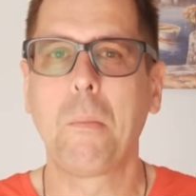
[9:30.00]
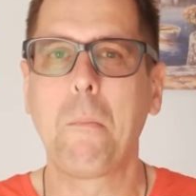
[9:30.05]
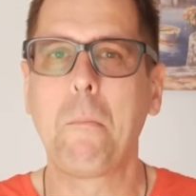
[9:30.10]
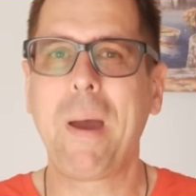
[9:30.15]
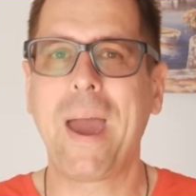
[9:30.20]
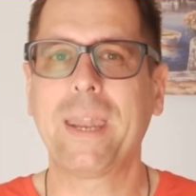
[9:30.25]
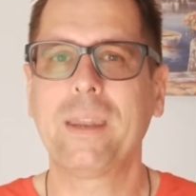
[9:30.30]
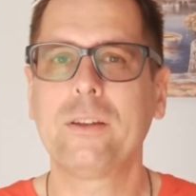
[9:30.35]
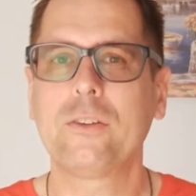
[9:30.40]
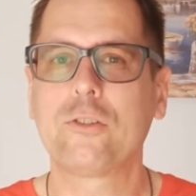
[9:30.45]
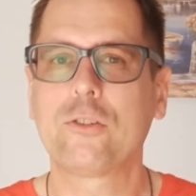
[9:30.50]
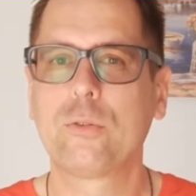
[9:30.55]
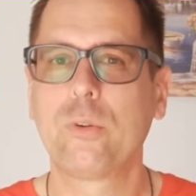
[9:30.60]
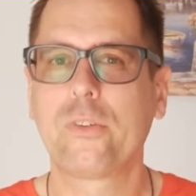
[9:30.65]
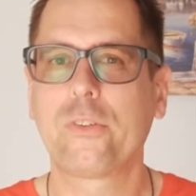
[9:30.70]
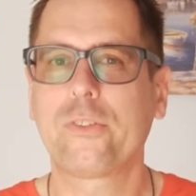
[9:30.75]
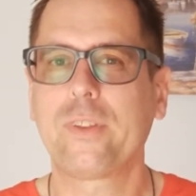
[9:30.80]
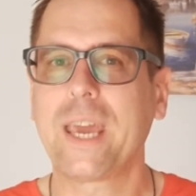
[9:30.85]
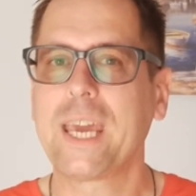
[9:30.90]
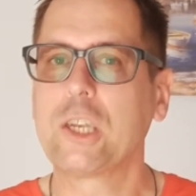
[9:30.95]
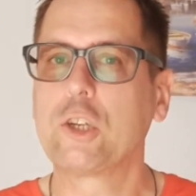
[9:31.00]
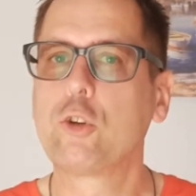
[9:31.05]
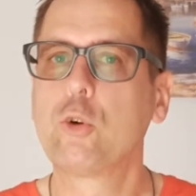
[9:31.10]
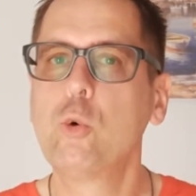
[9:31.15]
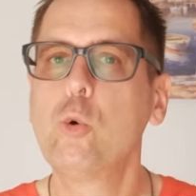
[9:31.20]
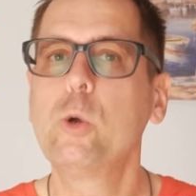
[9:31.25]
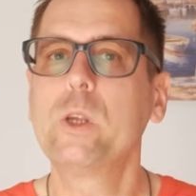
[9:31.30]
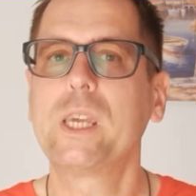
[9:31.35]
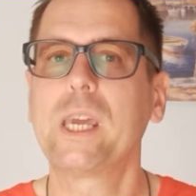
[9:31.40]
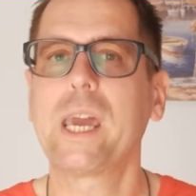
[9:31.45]
manage to stay
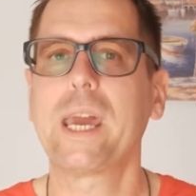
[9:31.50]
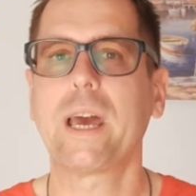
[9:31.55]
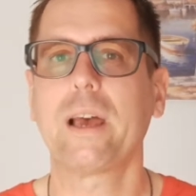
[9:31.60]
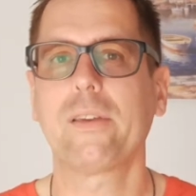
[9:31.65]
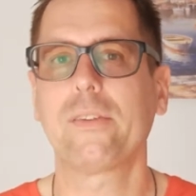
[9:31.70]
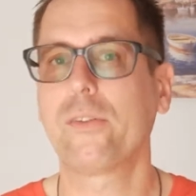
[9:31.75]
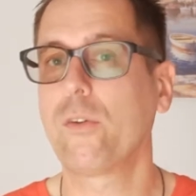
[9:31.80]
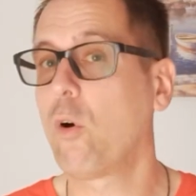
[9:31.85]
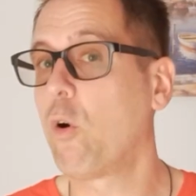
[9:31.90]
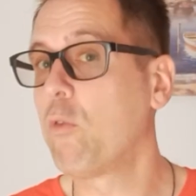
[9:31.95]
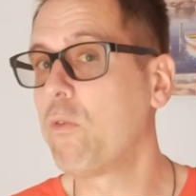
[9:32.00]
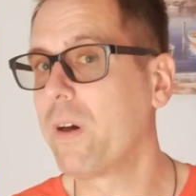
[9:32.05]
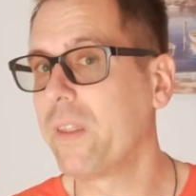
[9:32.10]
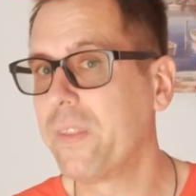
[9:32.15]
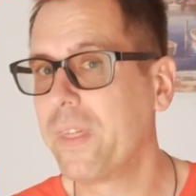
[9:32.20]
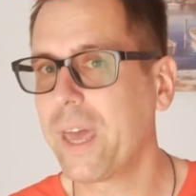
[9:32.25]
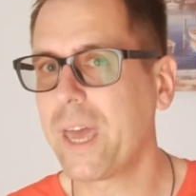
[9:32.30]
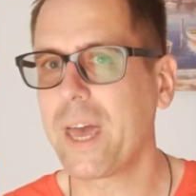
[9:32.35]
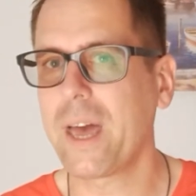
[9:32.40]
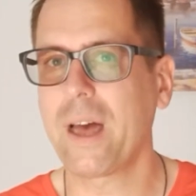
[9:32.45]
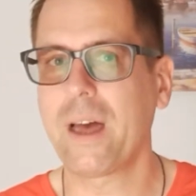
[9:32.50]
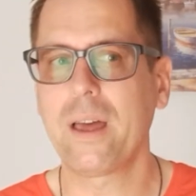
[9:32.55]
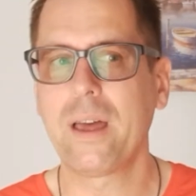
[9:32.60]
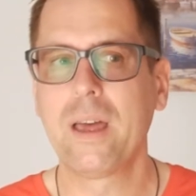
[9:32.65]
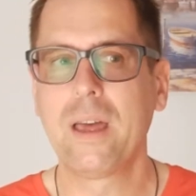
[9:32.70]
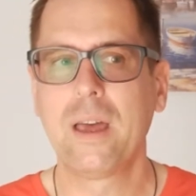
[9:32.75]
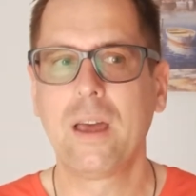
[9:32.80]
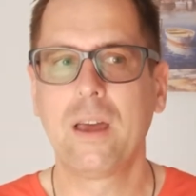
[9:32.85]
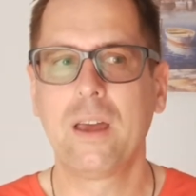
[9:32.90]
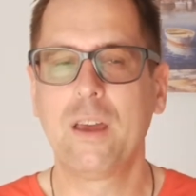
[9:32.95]
2 years over
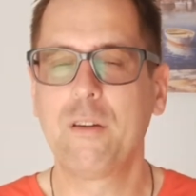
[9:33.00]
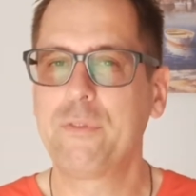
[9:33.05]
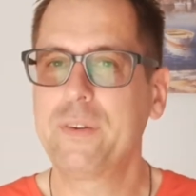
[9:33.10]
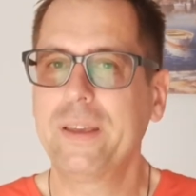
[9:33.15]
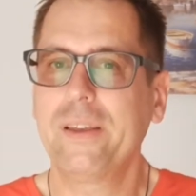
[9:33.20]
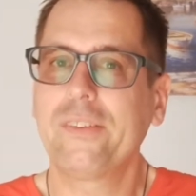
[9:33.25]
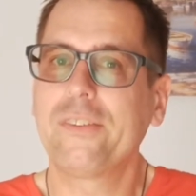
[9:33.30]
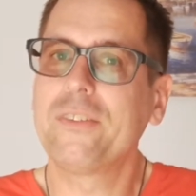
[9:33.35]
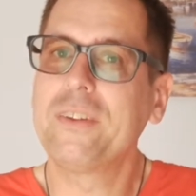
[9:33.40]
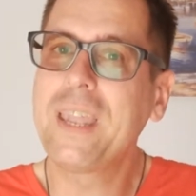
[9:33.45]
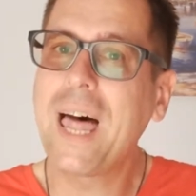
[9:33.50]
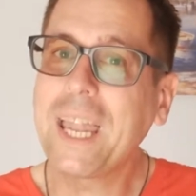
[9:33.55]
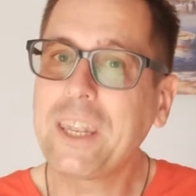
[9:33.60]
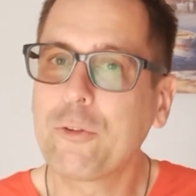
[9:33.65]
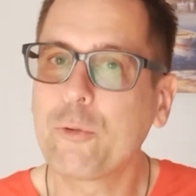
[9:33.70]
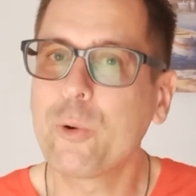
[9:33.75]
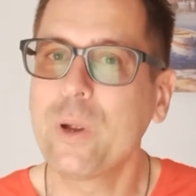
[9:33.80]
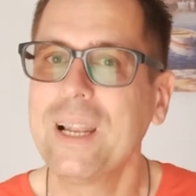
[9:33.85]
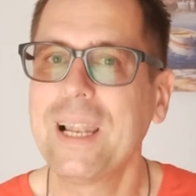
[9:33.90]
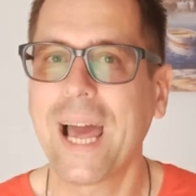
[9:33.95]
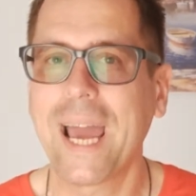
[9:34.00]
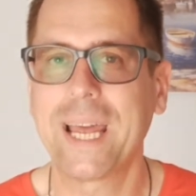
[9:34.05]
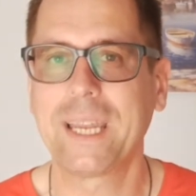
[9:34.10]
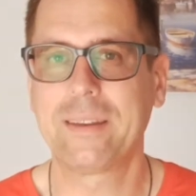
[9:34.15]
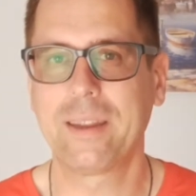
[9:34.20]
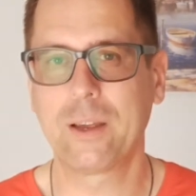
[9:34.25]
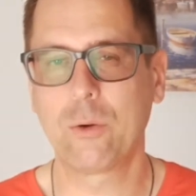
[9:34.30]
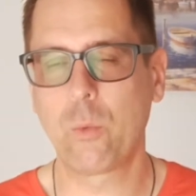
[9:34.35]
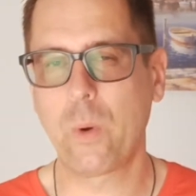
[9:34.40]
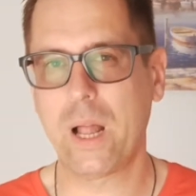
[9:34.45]
there if he is not
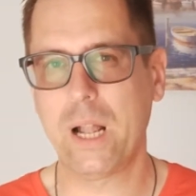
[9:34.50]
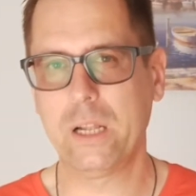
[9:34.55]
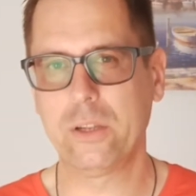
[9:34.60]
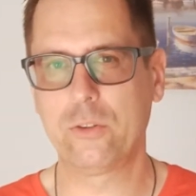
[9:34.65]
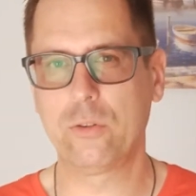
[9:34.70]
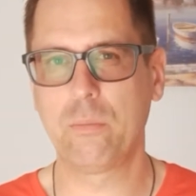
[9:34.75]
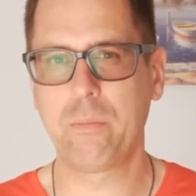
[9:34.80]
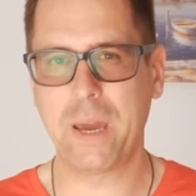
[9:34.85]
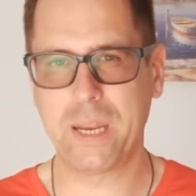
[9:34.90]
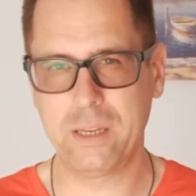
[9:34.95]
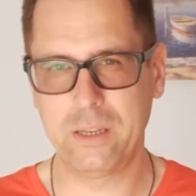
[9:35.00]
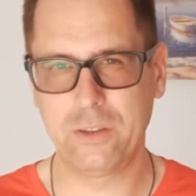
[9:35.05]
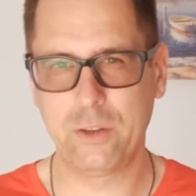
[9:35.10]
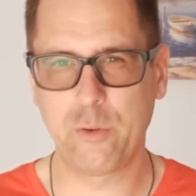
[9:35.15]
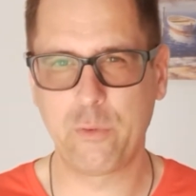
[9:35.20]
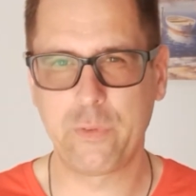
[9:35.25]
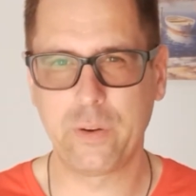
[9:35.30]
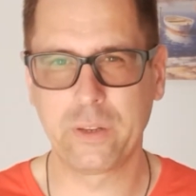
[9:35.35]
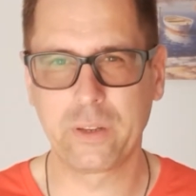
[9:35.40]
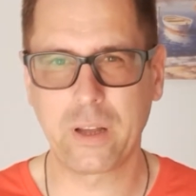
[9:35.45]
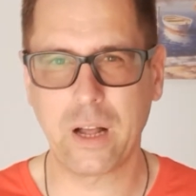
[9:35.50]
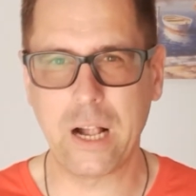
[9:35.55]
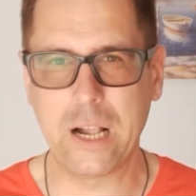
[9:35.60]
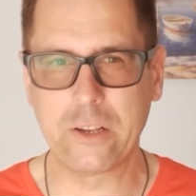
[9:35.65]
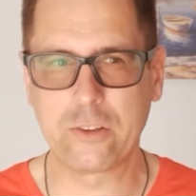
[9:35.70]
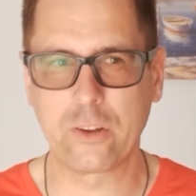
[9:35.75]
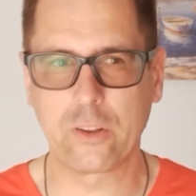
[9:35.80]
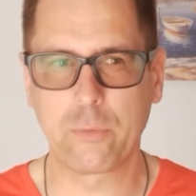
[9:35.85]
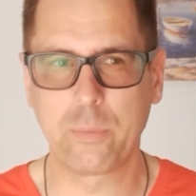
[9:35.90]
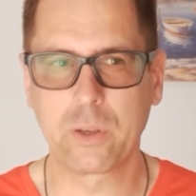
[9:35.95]
relating well to many different
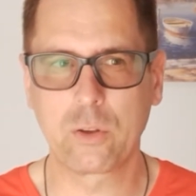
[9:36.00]
cultures?